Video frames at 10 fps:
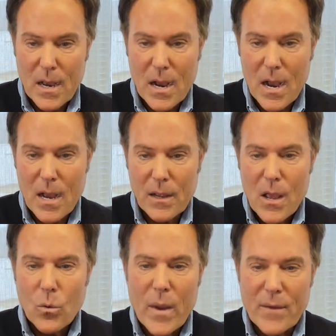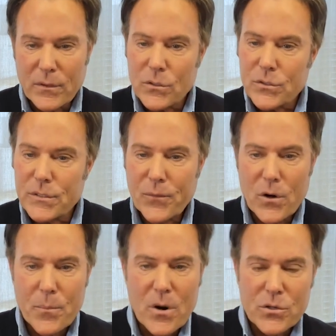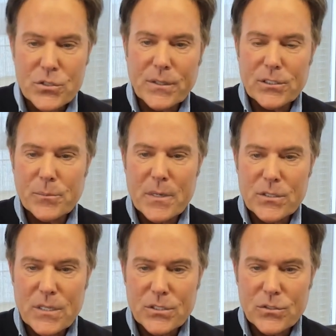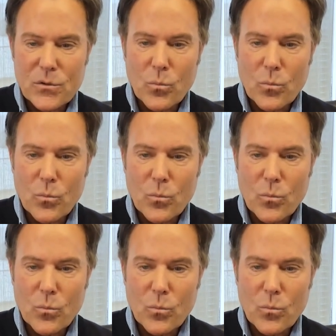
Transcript: Uh, we have a little different approach to this business.